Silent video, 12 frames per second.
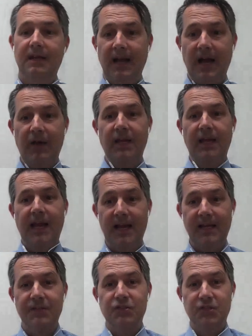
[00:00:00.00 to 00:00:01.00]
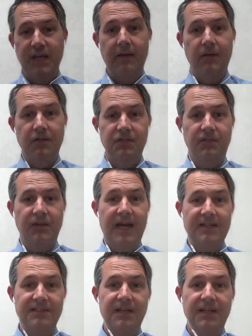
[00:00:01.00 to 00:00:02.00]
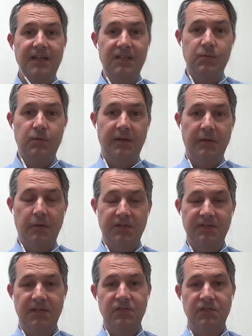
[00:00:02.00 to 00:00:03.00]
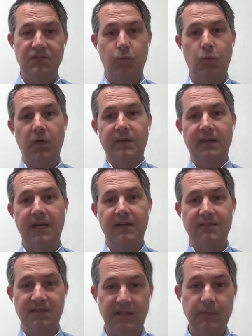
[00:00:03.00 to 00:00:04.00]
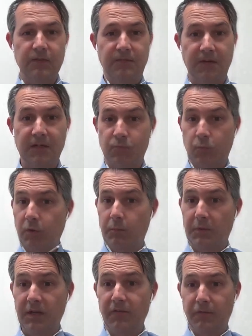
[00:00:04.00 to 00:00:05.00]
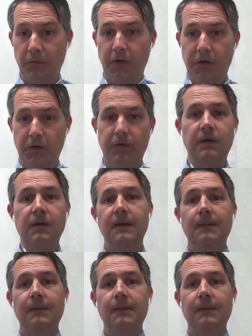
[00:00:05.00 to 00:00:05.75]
have the added challenge of asking each one of the organizations what the out of sequence fees will be for you,